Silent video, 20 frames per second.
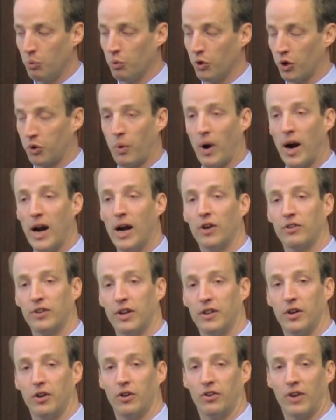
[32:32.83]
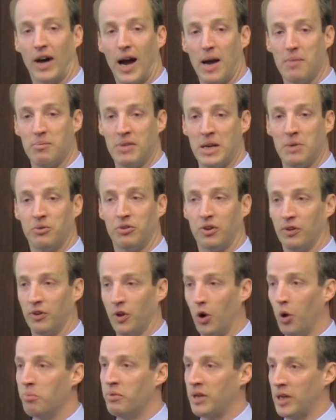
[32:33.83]
requires that there's high beams
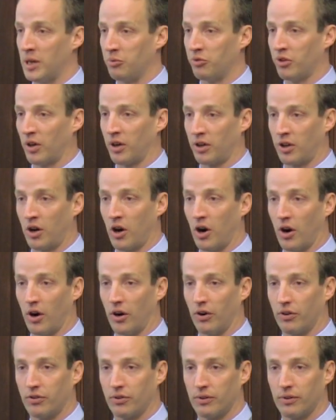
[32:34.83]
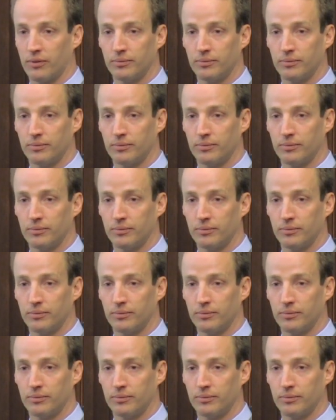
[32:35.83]
and low beams on cars,